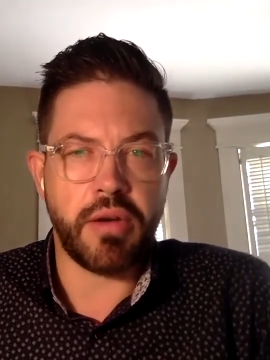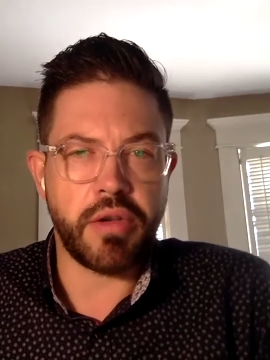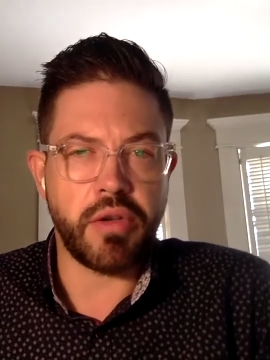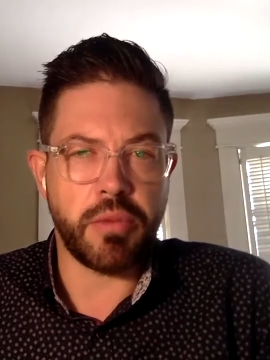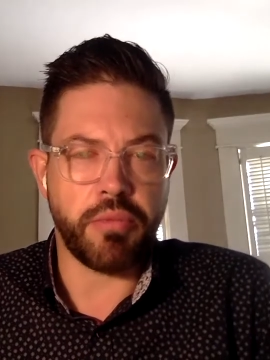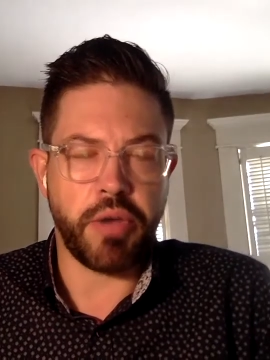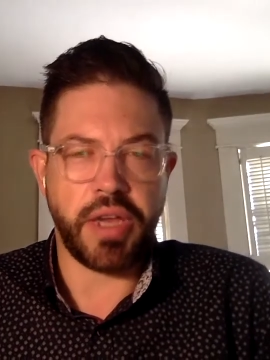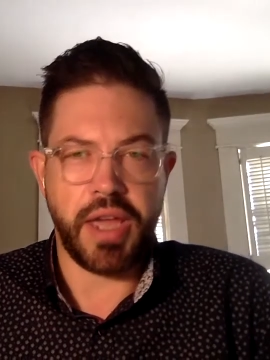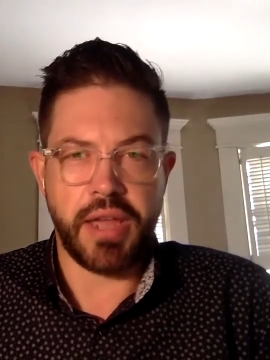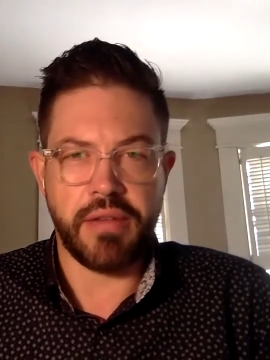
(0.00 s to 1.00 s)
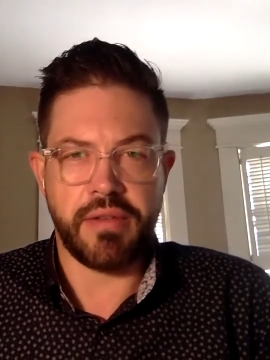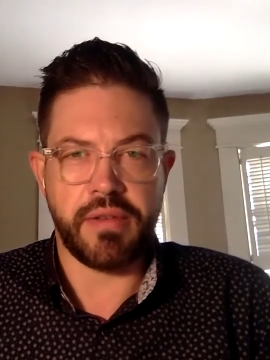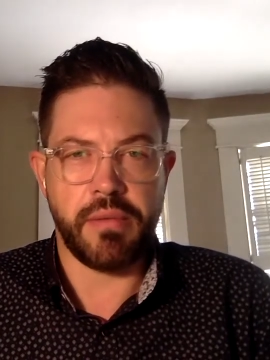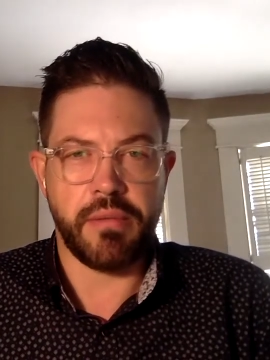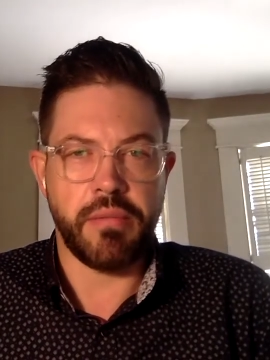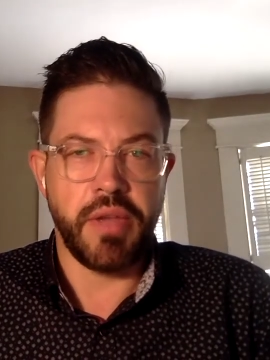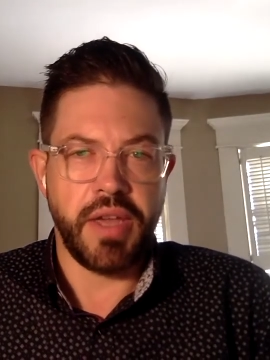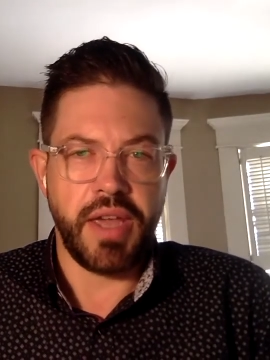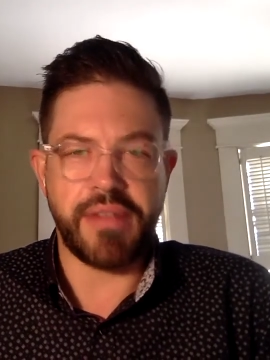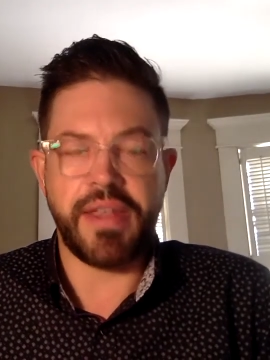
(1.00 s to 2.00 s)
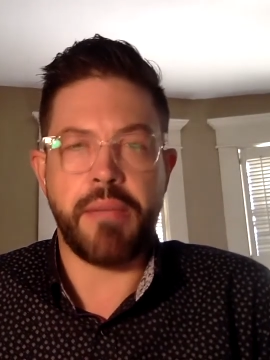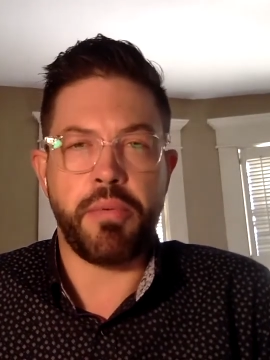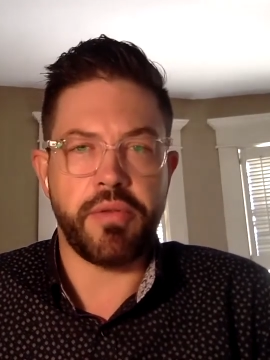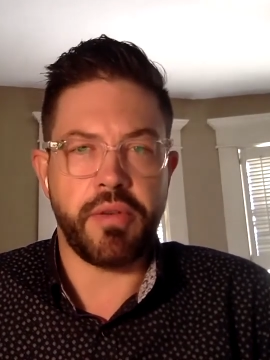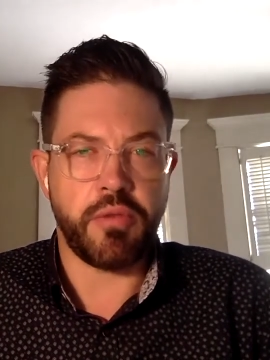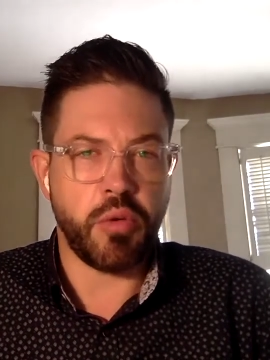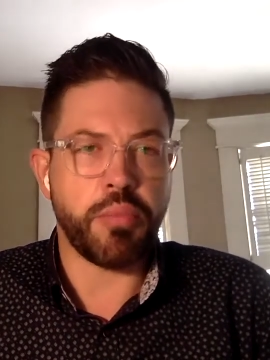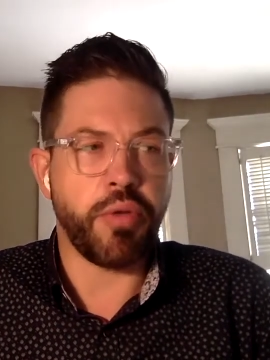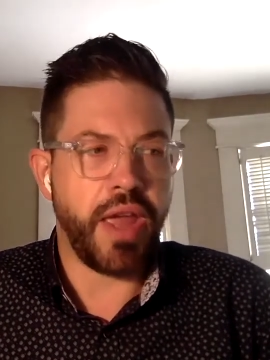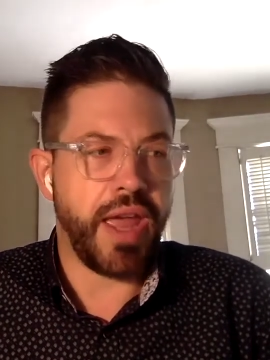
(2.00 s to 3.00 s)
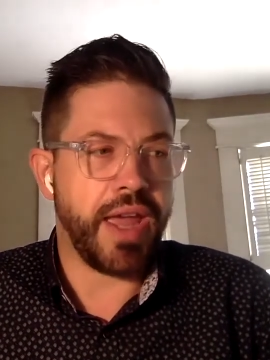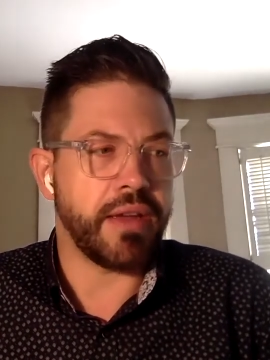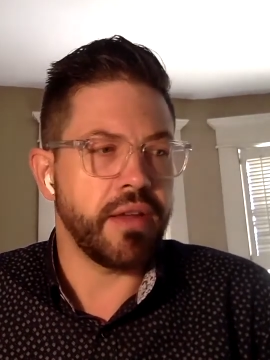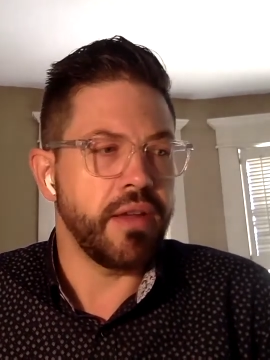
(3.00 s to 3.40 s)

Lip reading: you could bring in some examples of your playing